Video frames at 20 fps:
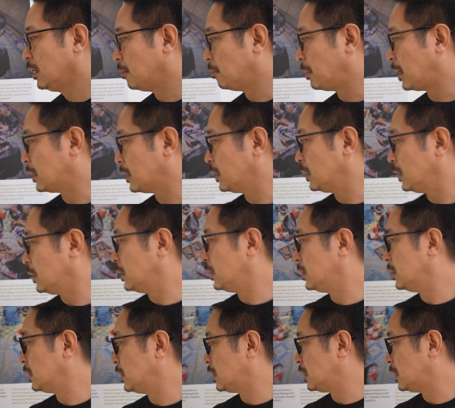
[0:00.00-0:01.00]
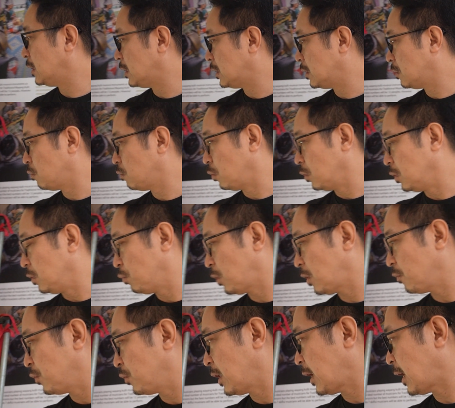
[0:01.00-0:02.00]
But in
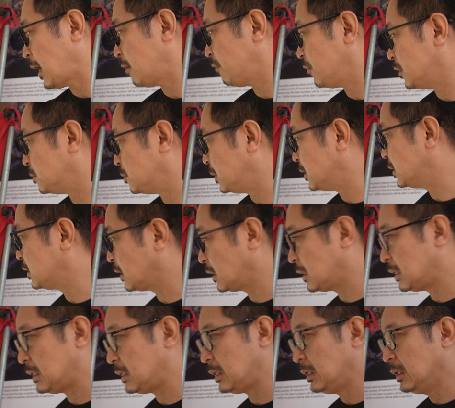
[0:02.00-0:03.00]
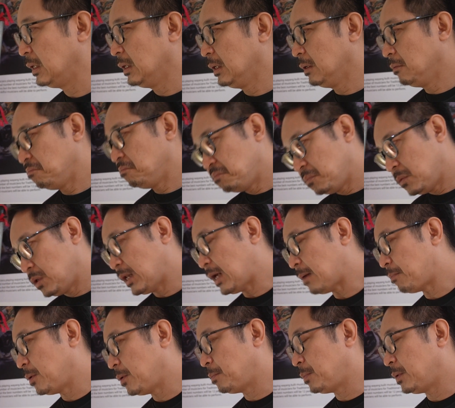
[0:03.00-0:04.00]
what we have is basically
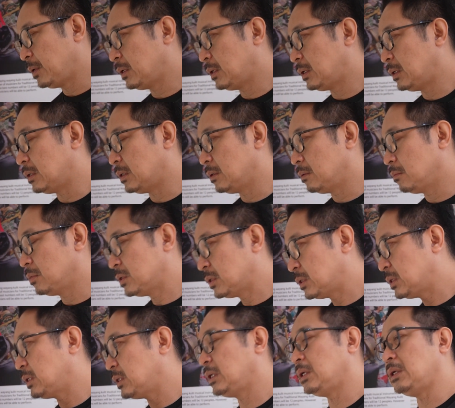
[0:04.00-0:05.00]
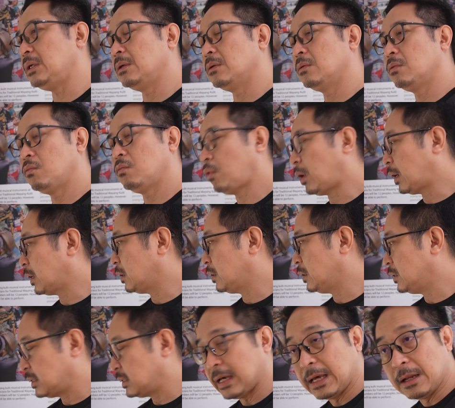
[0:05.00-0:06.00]
let people see what
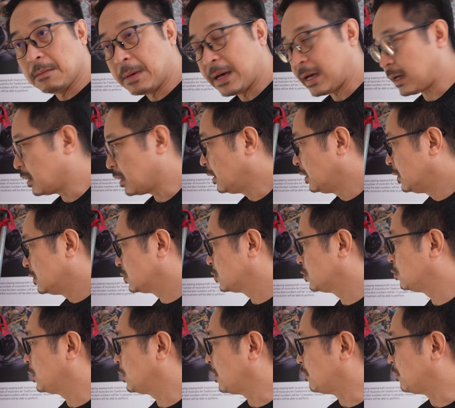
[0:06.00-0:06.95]
is at the back. So we